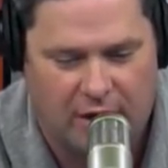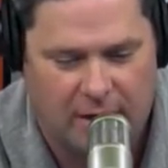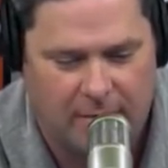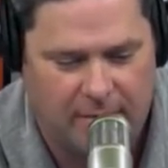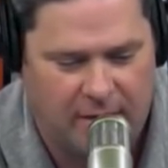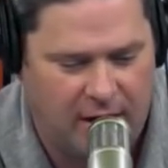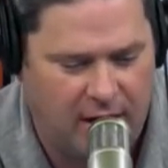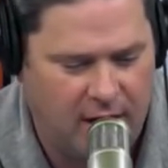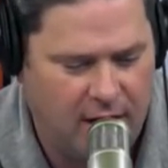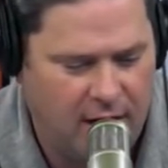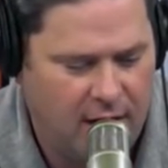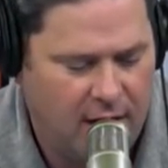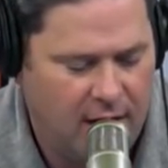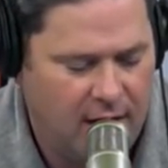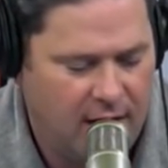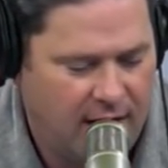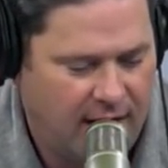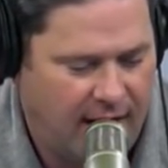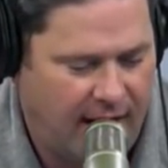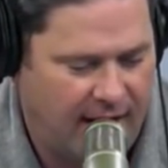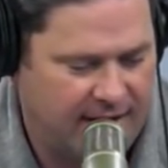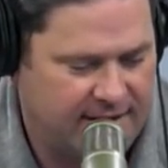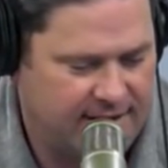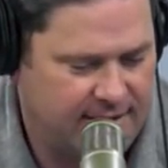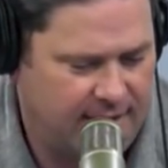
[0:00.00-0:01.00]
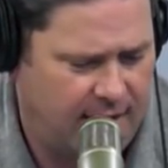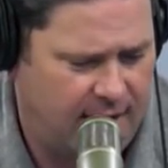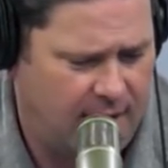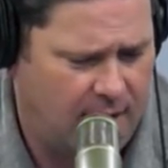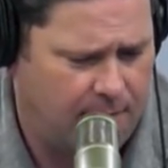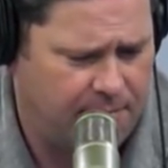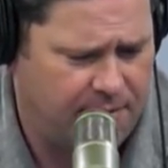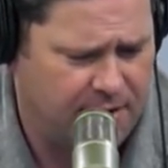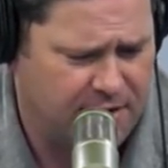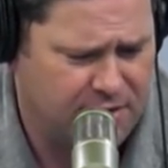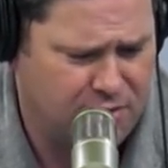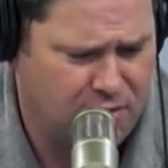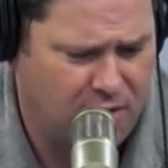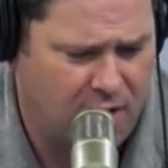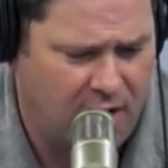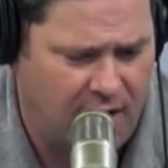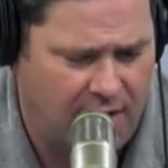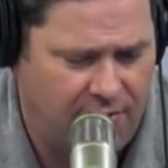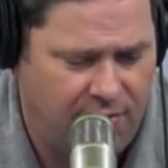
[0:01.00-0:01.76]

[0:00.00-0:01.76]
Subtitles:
Let me kind of set it up this way.